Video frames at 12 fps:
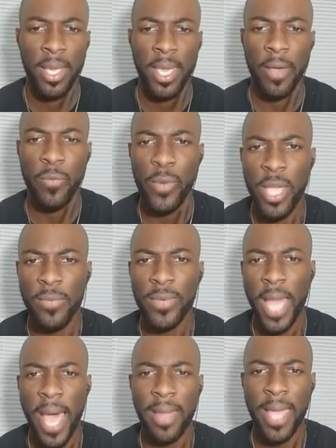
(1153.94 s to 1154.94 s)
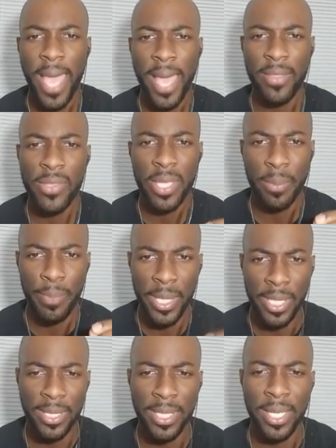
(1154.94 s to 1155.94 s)
If we have not had the
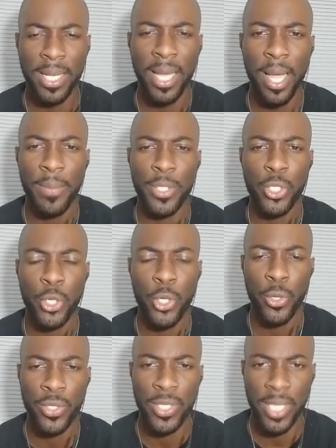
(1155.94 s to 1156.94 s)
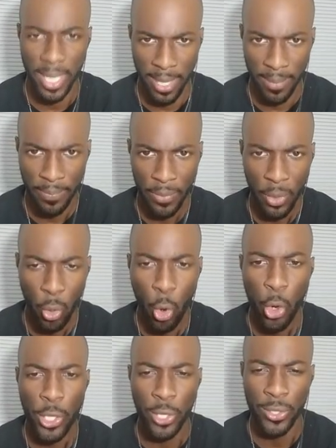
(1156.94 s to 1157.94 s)
ability to come into your city
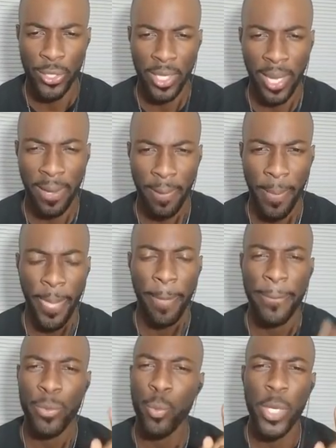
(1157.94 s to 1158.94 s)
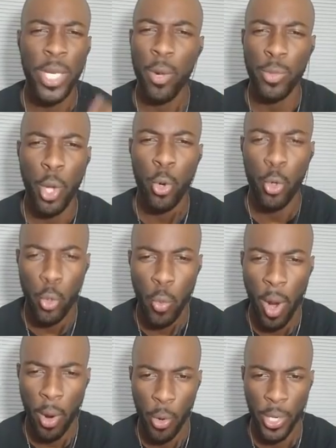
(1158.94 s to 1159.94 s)
or your state, we don't know who
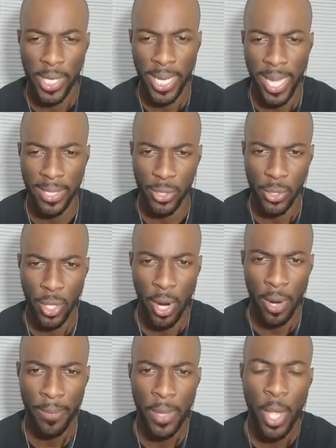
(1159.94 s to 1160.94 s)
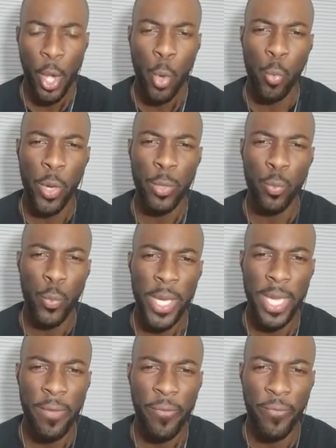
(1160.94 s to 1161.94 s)
our organizers are. When
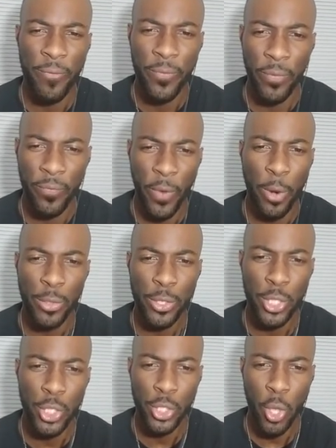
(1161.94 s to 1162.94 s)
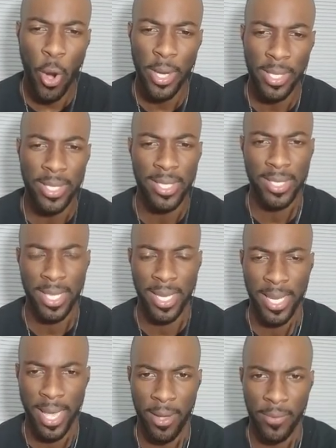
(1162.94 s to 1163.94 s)
we first started this
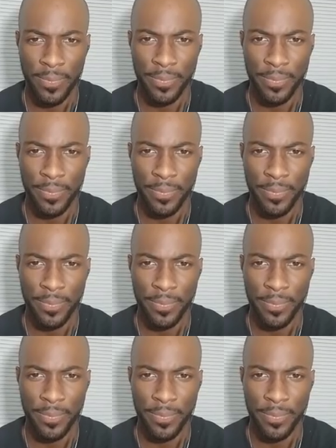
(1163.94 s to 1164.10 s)
thing out,